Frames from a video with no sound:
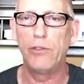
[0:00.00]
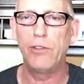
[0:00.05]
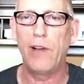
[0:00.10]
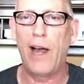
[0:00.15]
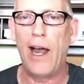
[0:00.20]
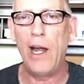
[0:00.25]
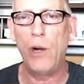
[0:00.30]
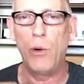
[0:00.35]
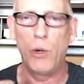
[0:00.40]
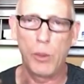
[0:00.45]
if
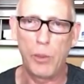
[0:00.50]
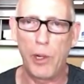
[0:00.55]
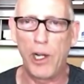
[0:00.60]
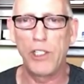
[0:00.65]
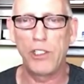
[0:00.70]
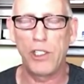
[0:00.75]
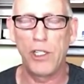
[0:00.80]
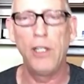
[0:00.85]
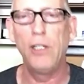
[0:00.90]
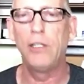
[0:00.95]
I were
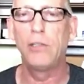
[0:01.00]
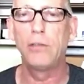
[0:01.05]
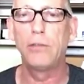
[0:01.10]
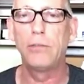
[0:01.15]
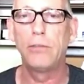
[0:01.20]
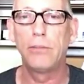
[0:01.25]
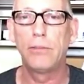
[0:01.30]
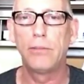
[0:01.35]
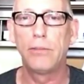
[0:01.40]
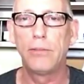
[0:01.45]
president
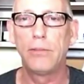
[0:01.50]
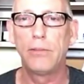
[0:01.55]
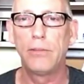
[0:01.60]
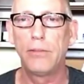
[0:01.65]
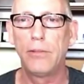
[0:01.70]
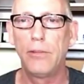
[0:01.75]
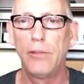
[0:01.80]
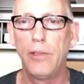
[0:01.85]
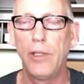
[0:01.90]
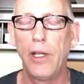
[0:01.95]

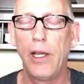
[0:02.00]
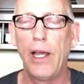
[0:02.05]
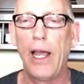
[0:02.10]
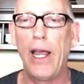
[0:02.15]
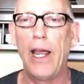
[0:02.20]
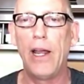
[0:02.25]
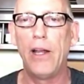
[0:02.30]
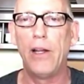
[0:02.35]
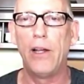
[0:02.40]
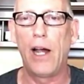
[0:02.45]

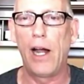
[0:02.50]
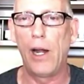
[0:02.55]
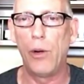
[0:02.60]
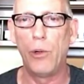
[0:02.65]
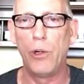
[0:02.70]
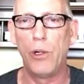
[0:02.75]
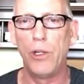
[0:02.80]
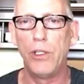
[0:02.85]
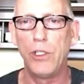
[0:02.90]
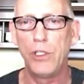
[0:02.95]
and I
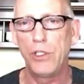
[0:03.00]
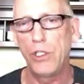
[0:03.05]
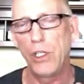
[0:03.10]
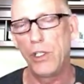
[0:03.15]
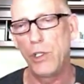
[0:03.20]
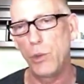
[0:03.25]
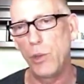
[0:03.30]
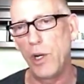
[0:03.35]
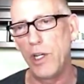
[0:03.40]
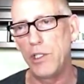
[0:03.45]
were in the
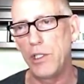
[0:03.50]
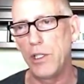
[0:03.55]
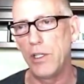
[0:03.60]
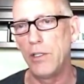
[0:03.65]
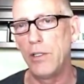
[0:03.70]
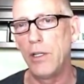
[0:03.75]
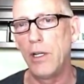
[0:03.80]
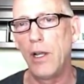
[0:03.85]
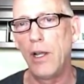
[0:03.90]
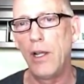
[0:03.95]

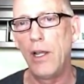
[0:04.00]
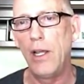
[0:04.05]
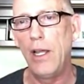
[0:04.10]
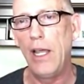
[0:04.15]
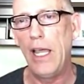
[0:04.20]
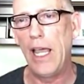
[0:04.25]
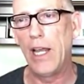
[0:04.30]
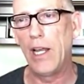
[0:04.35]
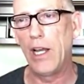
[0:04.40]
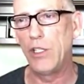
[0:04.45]
situation
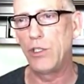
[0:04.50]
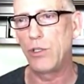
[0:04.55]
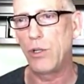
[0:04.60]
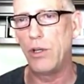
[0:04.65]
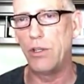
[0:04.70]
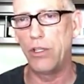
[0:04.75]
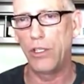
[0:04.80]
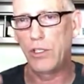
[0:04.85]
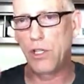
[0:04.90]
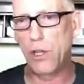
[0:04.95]
and I
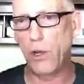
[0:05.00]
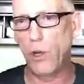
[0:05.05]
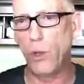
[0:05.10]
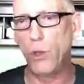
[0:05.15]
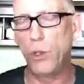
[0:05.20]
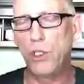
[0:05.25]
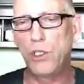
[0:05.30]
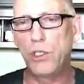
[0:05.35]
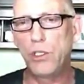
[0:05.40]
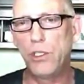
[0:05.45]
saw this
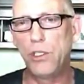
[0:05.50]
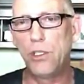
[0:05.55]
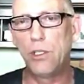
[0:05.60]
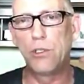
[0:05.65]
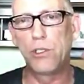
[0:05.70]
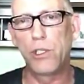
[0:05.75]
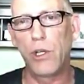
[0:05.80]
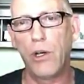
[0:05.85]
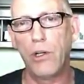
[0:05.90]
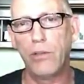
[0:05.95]
hoax
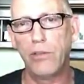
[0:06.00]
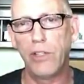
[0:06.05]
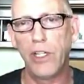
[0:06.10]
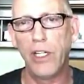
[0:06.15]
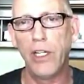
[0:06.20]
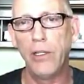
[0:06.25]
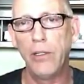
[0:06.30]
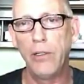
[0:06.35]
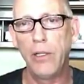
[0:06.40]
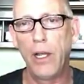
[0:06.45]

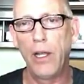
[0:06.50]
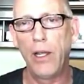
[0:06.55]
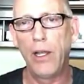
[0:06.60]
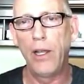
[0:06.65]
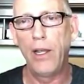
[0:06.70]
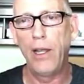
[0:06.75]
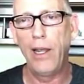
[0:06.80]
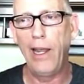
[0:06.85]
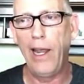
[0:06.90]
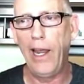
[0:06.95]
dissolving
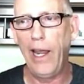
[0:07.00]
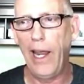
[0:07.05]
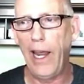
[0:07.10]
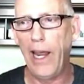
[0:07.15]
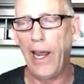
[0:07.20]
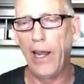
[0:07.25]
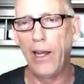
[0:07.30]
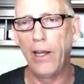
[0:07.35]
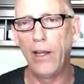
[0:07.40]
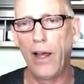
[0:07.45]

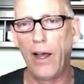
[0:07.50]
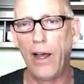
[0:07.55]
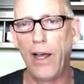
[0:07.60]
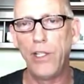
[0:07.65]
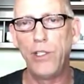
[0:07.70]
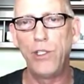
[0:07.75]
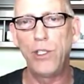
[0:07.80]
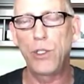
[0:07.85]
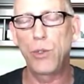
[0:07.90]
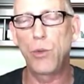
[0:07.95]
and
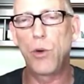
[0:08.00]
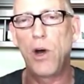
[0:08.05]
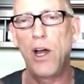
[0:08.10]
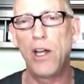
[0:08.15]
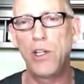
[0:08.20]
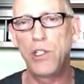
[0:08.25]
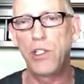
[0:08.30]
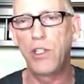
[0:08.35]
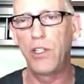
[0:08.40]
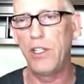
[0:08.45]
I just
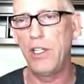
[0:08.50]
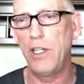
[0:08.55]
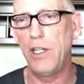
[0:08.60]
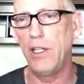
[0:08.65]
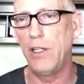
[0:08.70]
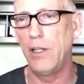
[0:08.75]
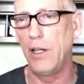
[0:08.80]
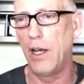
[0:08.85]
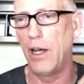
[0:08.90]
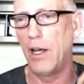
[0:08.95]
watched
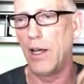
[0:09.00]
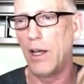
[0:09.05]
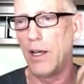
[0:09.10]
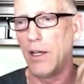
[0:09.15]
the